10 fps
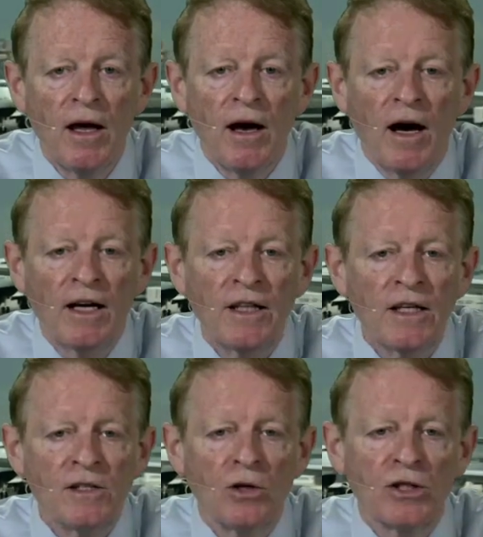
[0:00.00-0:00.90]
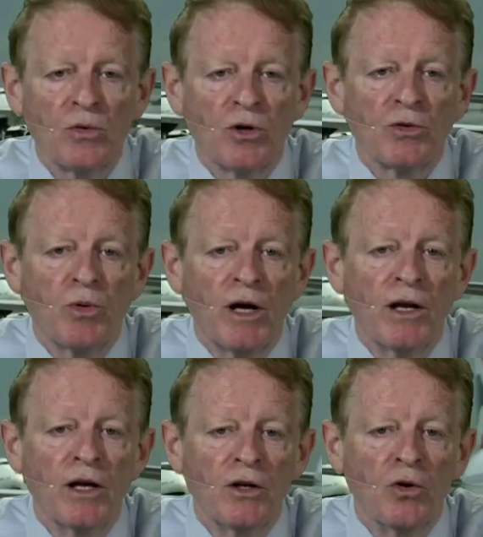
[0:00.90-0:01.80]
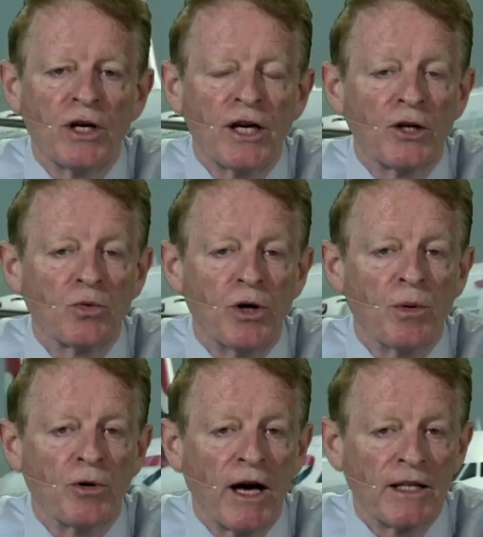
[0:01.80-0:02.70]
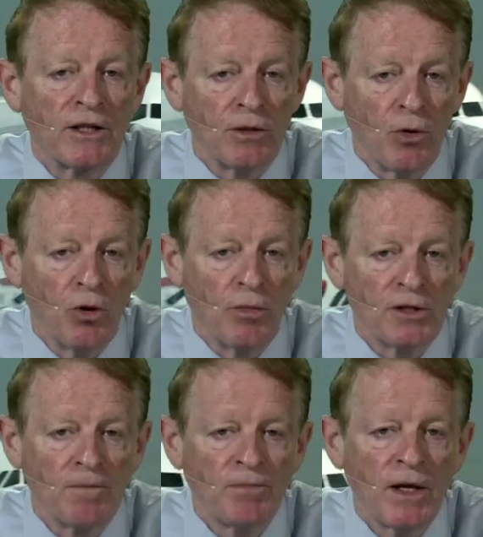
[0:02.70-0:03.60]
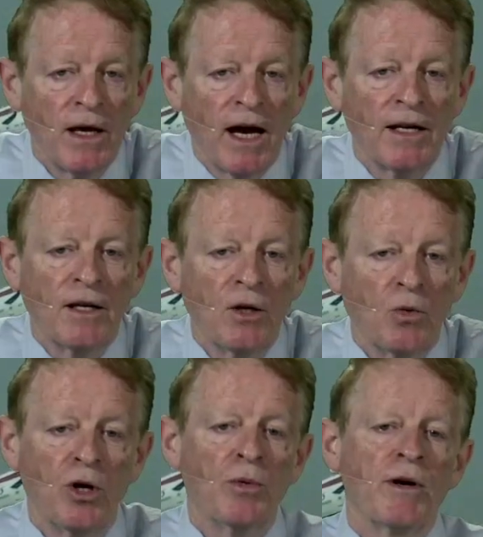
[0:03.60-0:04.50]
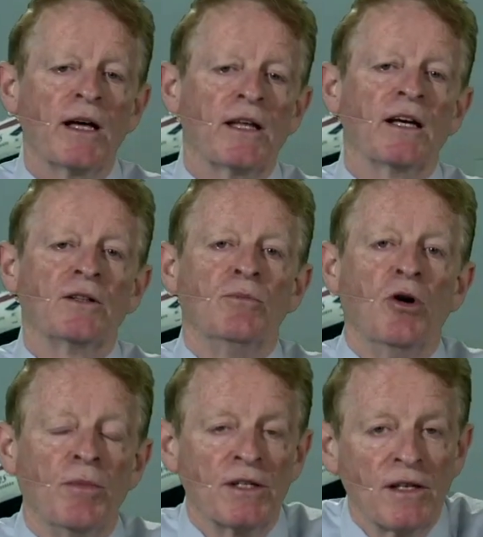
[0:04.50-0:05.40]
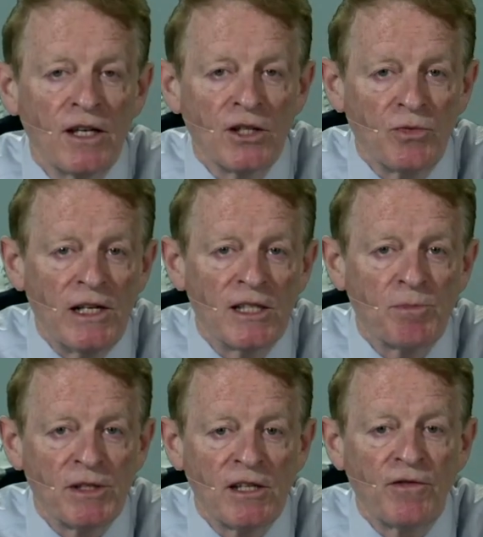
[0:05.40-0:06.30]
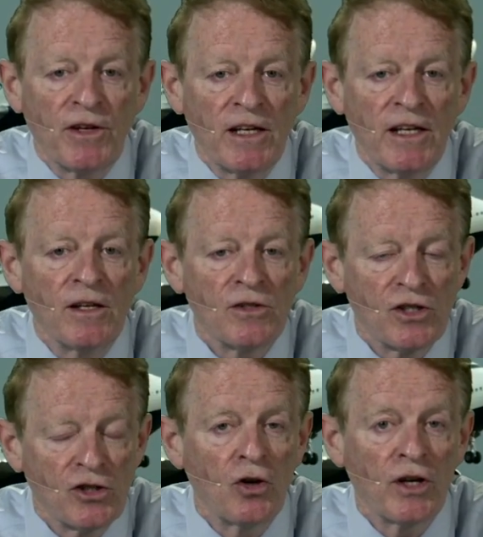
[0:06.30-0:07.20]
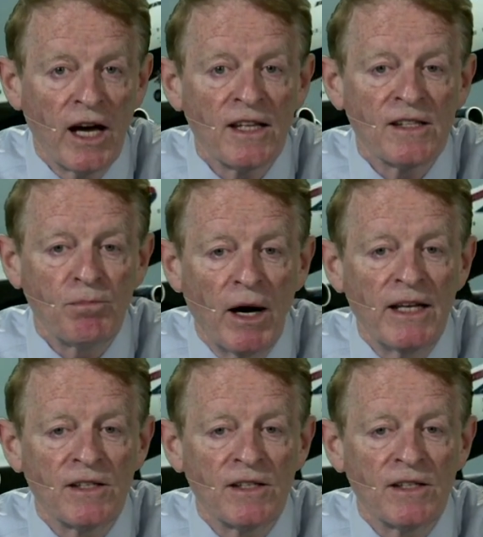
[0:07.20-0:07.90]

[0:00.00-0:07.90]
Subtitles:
I think it's also worthwhile looking at where we're at the moment. And where we're at the moment is really specifically stuck at minus